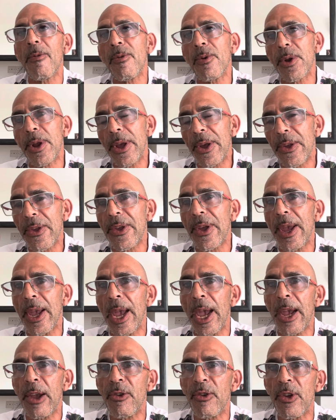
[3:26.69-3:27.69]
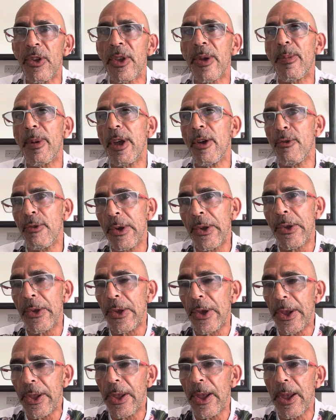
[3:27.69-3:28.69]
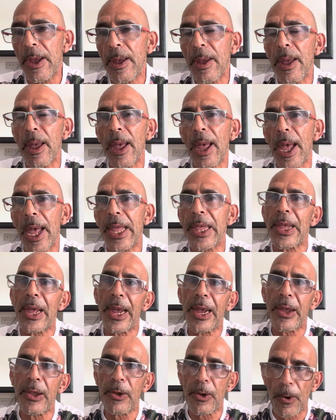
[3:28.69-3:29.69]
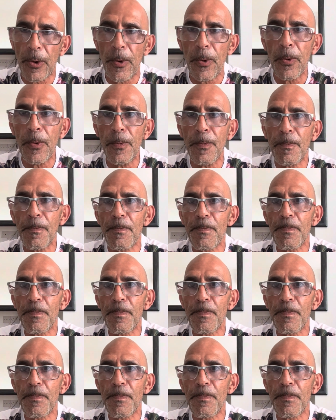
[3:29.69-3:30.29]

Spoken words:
for the estate agent to be arrested and taken to court.